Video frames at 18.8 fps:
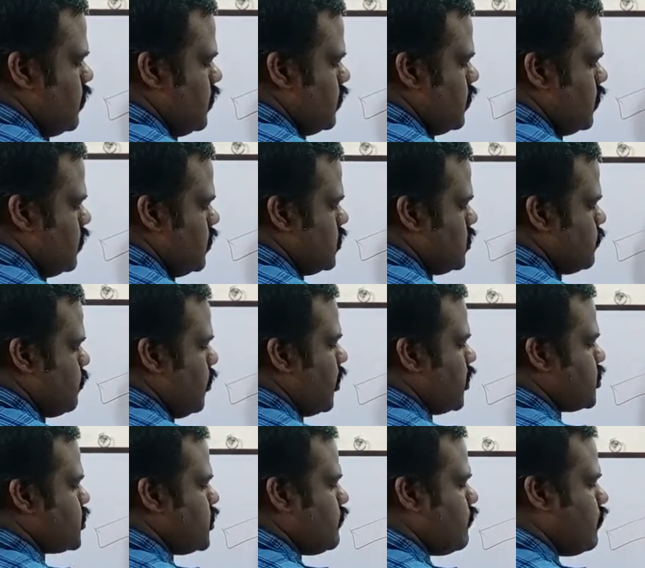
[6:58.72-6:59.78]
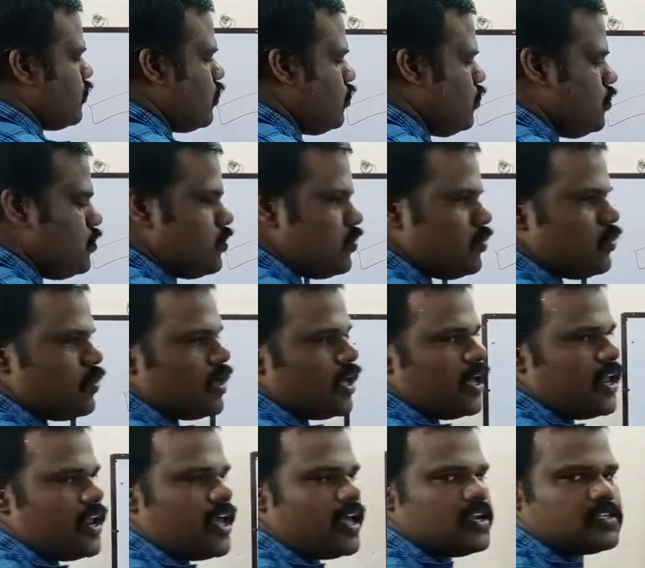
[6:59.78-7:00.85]
That is production flow
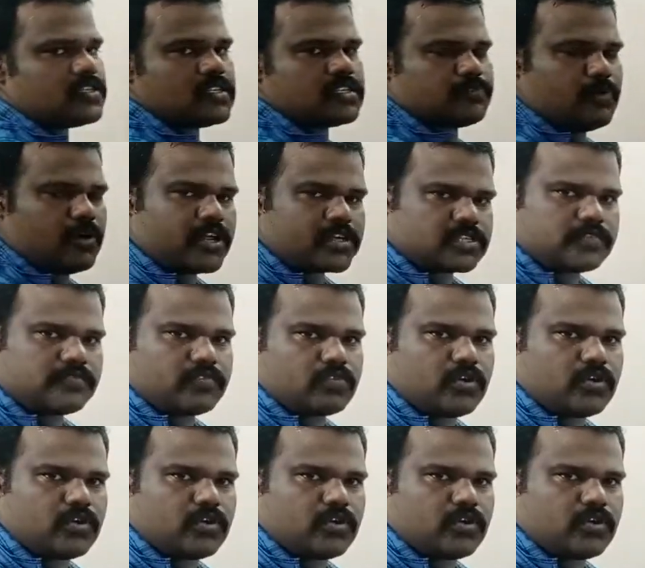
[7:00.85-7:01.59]
analysis. Production flow